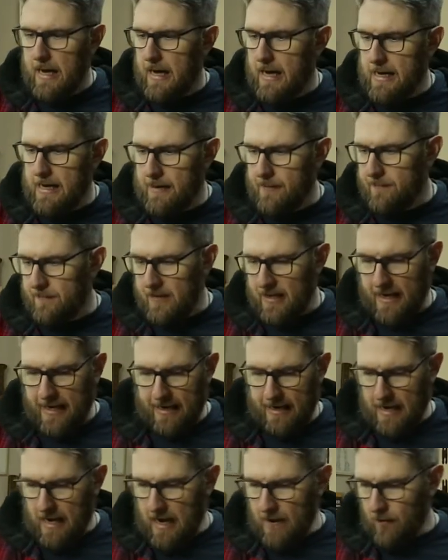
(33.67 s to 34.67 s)
Um,
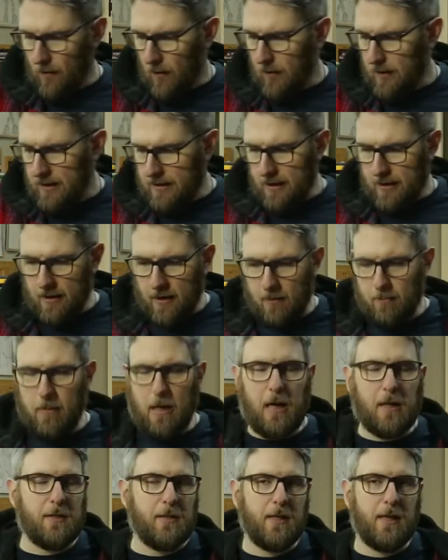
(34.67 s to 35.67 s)
and I've already done an
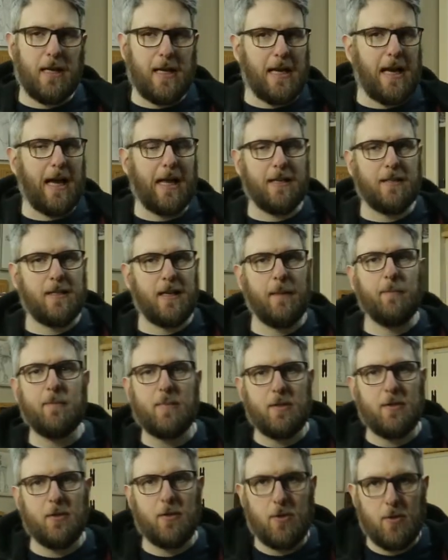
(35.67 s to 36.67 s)
unboxing, and I
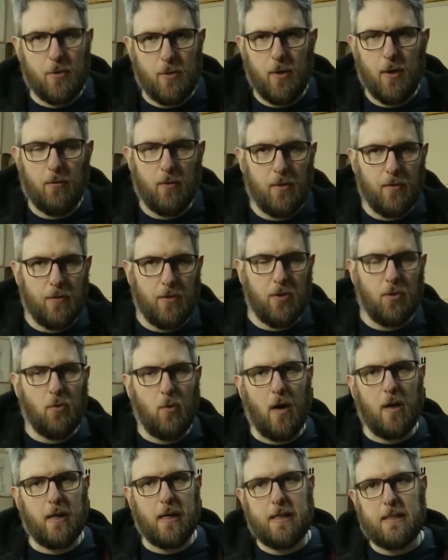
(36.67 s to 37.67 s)
attempted to do a review
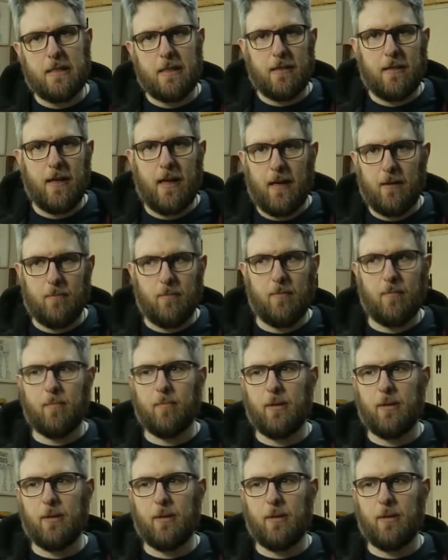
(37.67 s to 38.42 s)
while I did that,